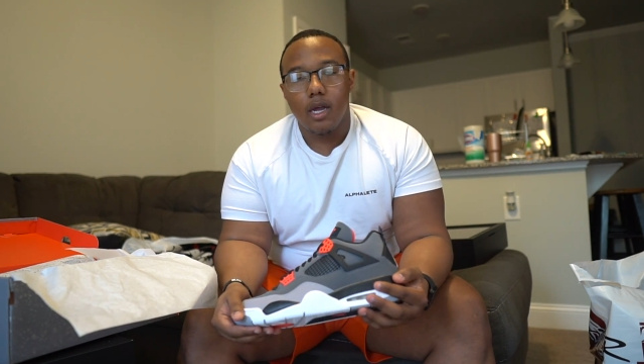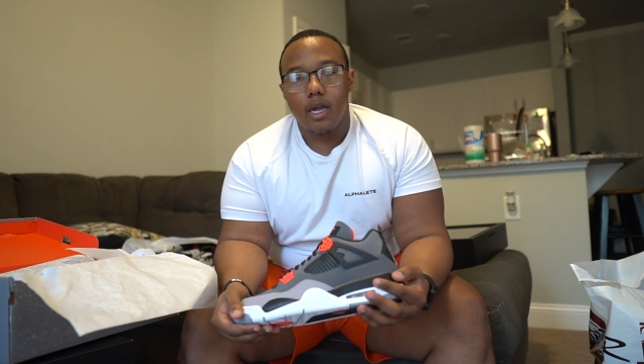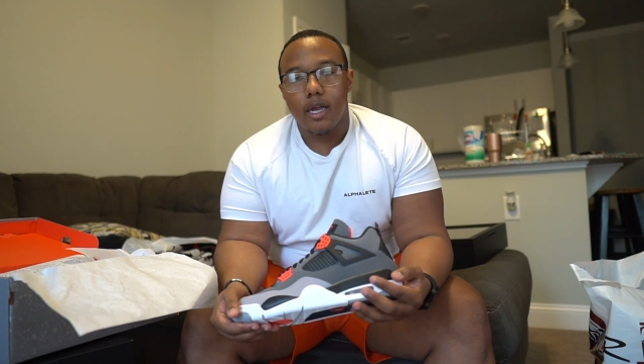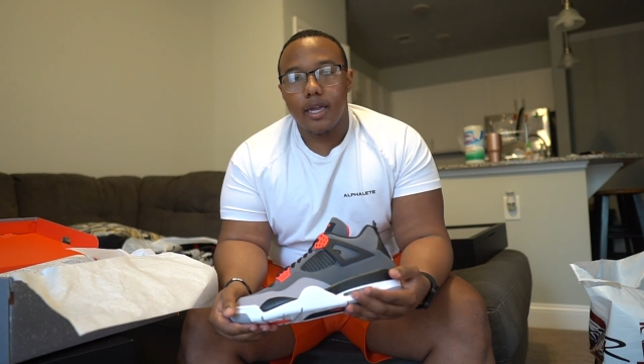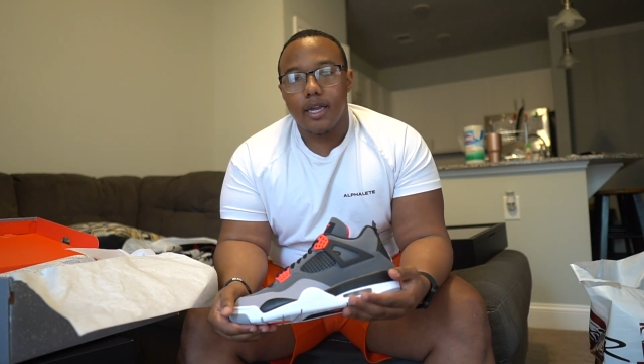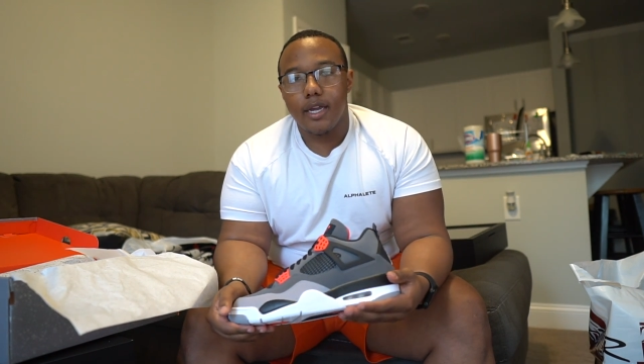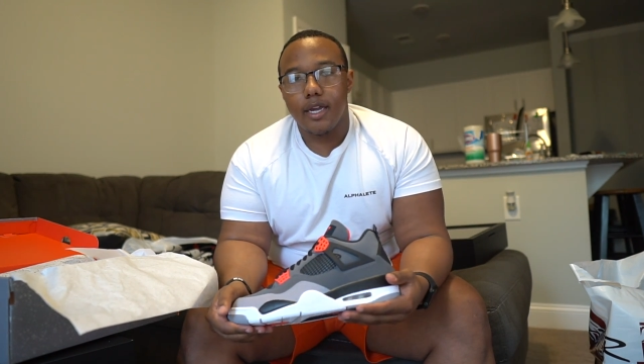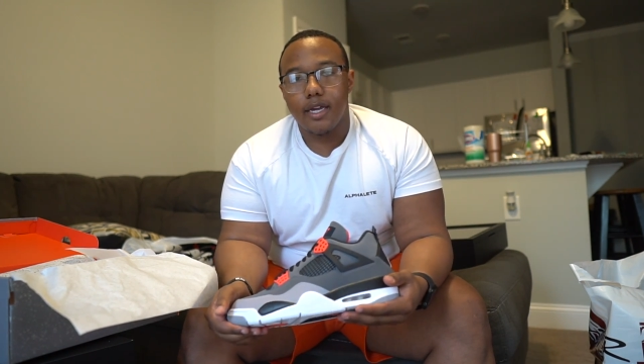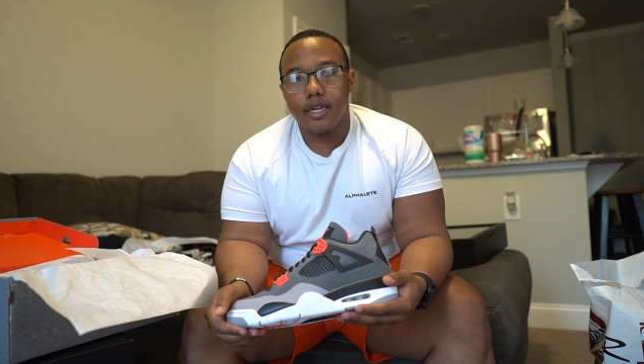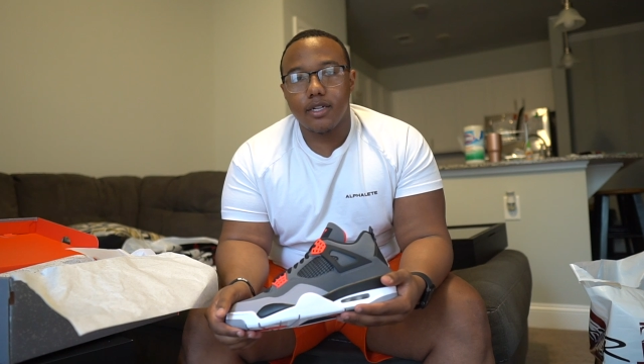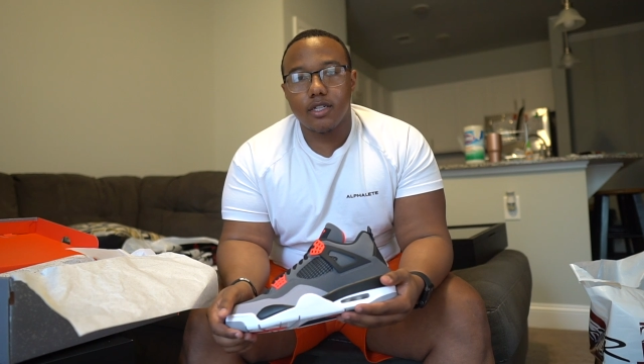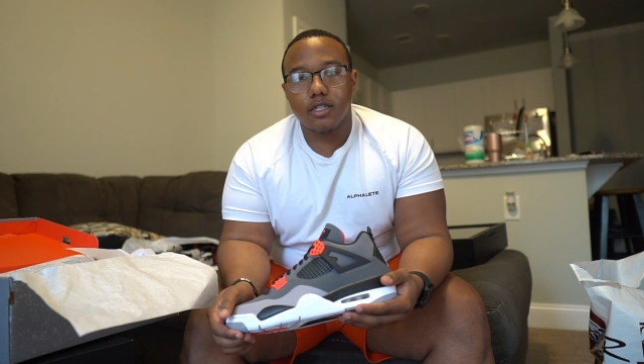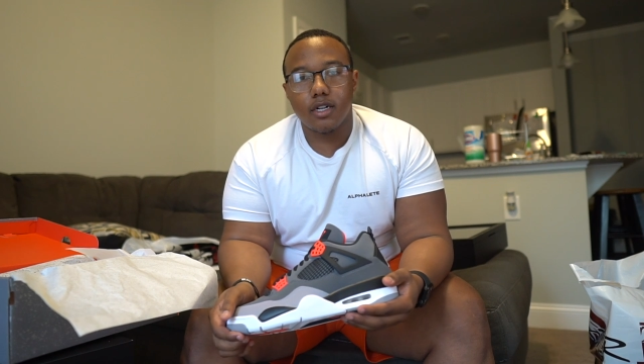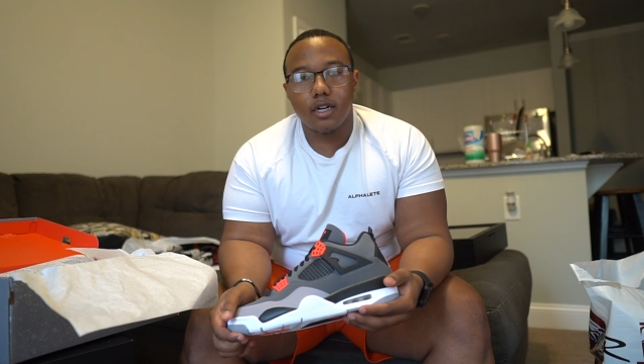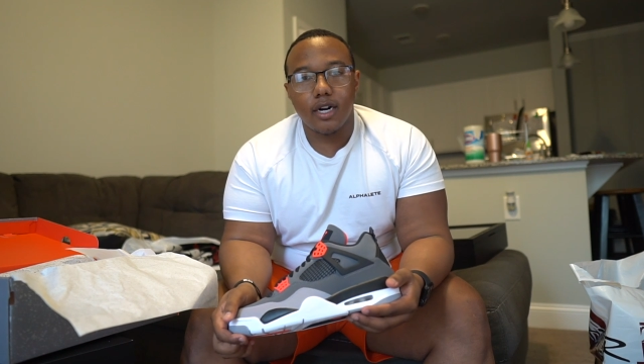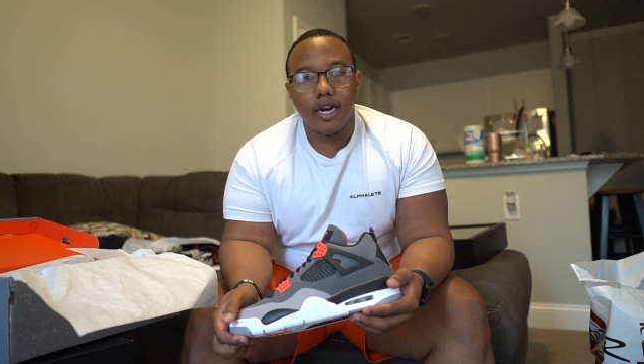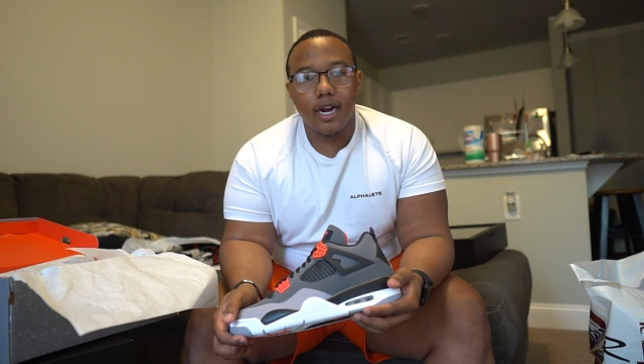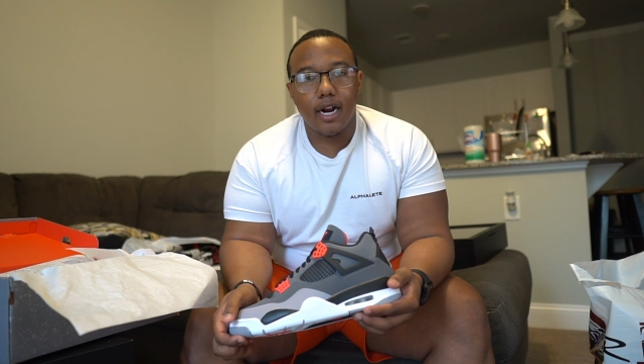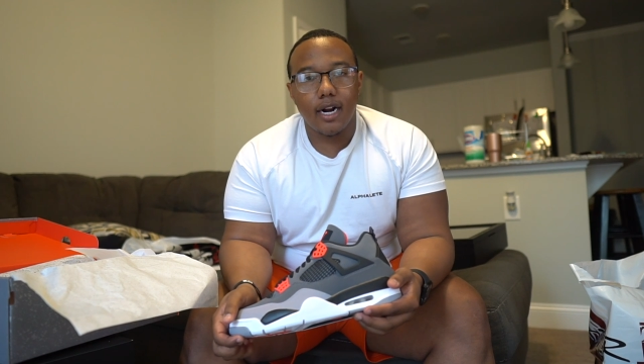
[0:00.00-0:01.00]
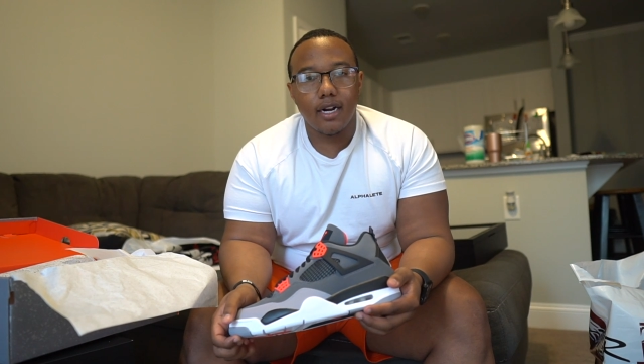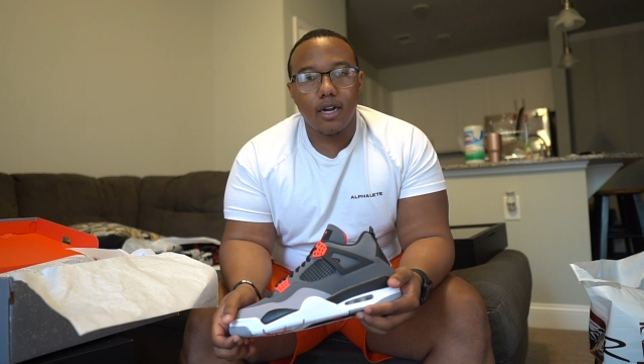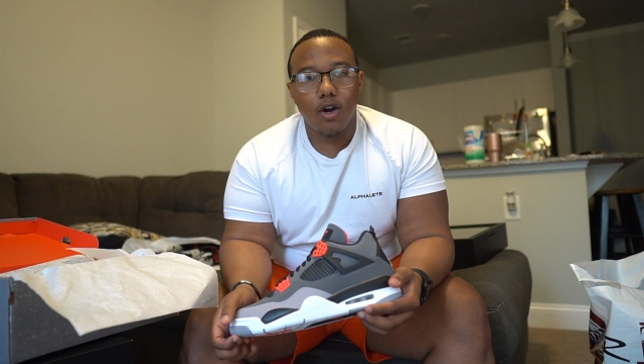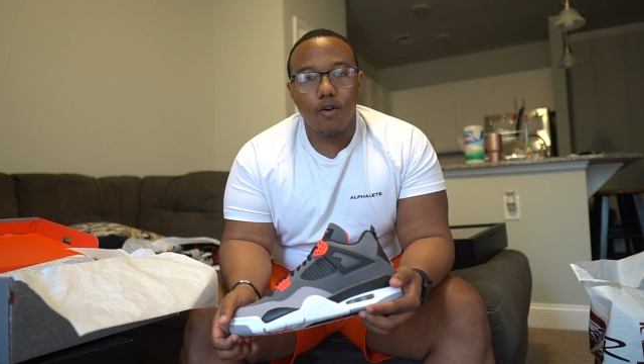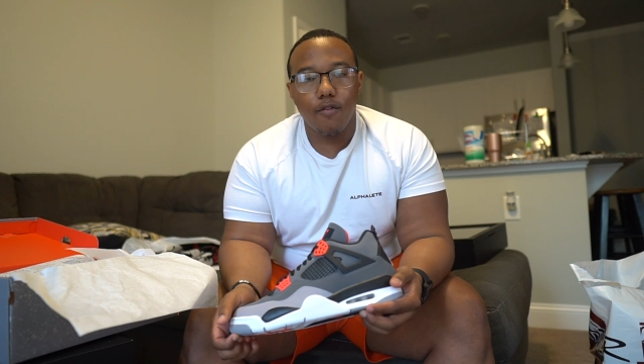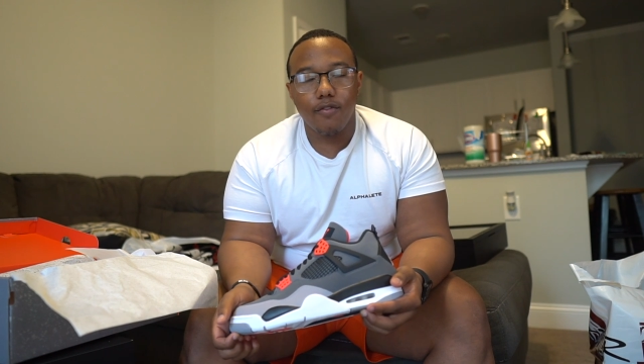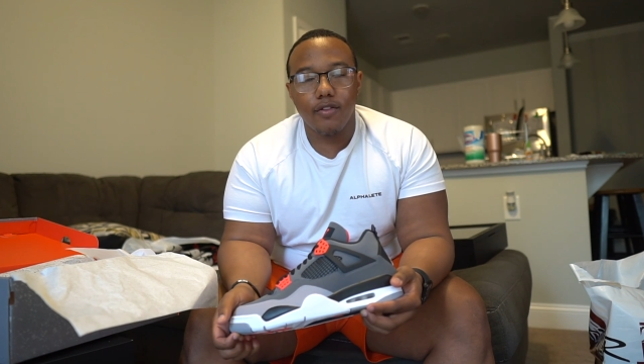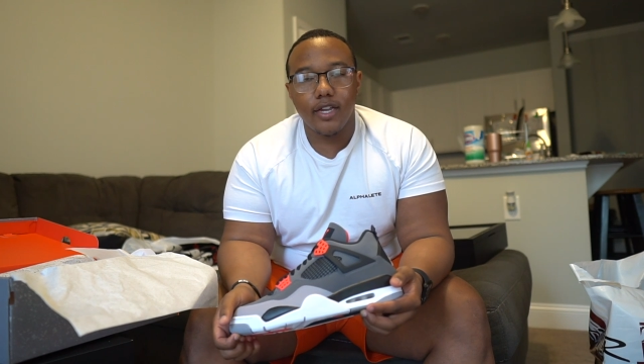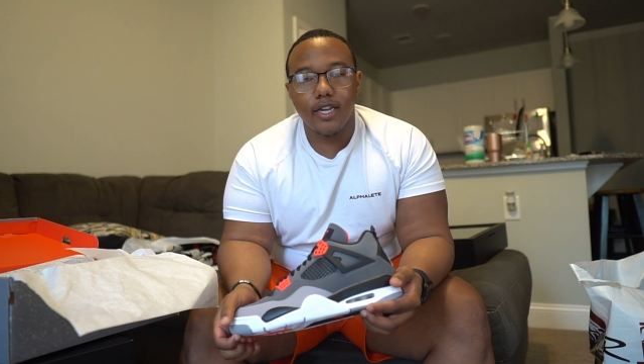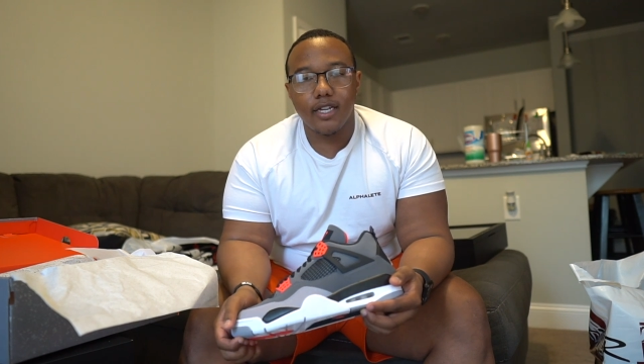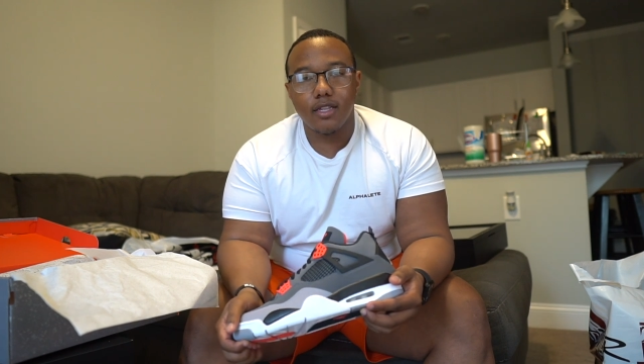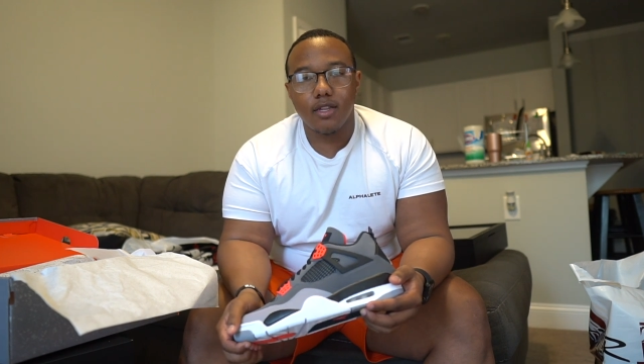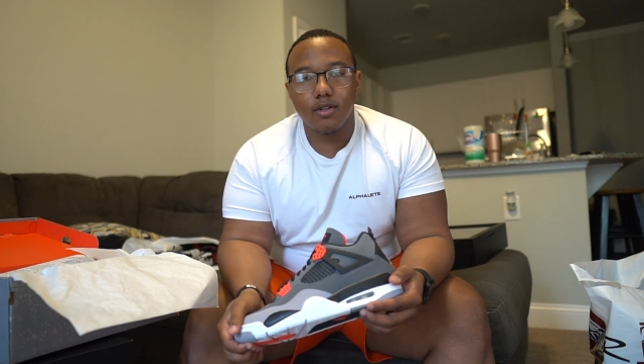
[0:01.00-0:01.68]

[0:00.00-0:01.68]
again just going to kind of hopefully get